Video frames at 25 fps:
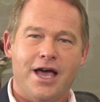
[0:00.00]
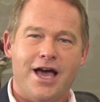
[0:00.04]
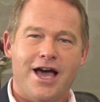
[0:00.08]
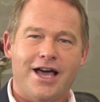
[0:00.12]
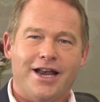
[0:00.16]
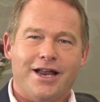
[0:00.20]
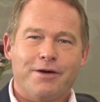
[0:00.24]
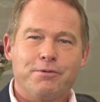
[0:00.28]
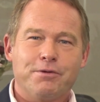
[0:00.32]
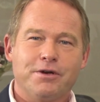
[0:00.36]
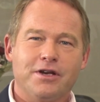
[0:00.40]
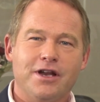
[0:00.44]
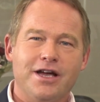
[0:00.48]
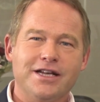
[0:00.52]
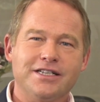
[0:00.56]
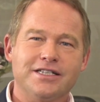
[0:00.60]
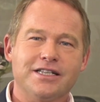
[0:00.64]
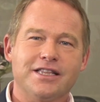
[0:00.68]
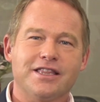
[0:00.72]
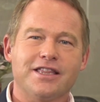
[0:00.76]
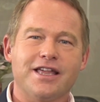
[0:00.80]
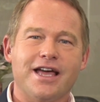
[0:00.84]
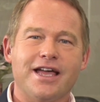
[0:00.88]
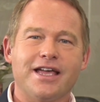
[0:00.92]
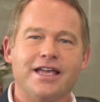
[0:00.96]
And I would like
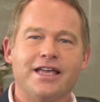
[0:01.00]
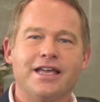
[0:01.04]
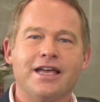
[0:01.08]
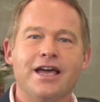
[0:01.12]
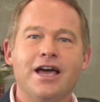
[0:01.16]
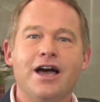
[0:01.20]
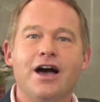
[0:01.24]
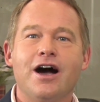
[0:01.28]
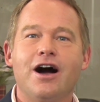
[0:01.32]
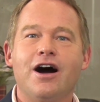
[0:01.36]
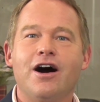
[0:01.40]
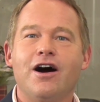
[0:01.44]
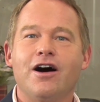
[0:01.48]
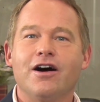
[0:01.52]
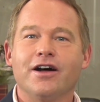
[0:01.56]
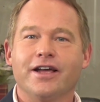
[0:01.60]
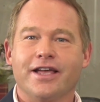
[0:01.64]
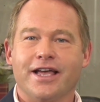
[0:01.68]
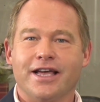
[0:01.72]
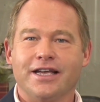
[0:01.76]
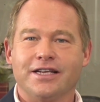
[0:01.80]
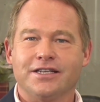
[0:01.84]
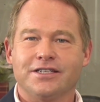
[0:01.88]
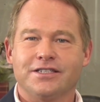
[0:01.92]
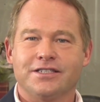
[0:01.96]
to thank our
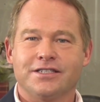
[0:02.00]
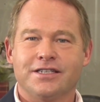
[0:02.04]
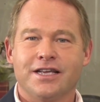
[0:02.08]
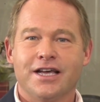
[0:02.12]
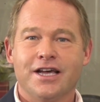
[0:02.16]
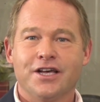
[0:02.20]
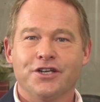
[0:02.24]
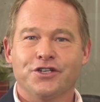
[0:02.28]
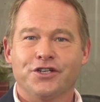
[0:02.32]
guests,